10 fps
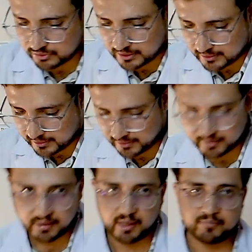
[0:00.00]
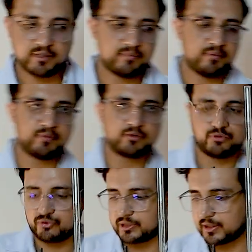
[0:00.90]
For that, we'll use a
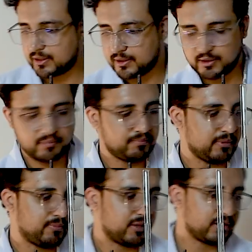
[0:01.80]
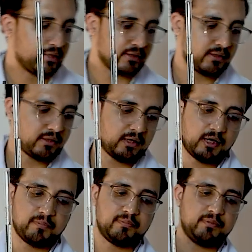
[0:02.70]
pipette. Attach the
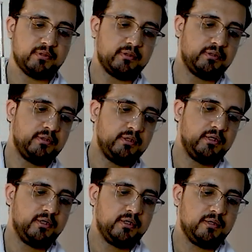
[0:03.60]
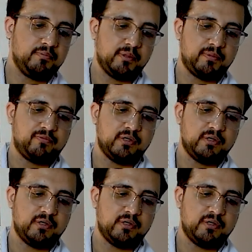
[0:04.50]
pipette to the pipette filler